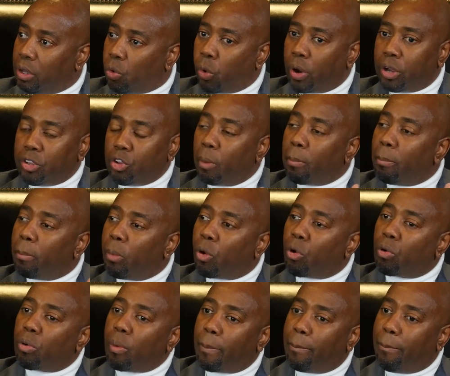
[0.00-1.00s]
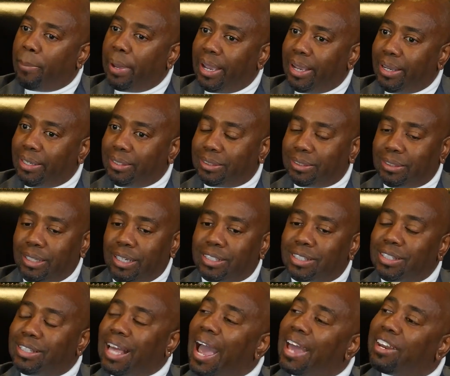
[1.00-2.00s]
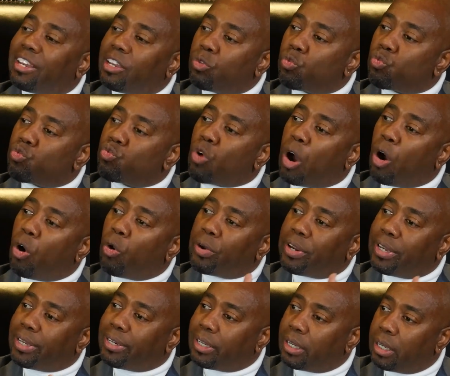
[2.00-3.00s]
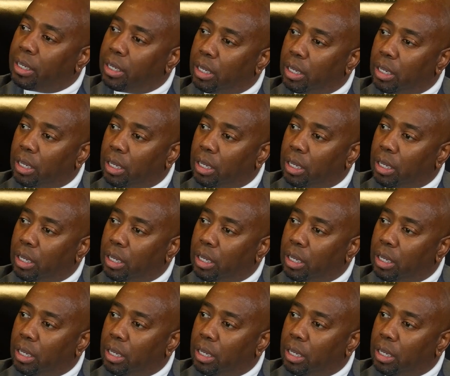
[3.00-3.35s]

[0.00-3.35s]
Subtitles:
Where your moral base is that eroded.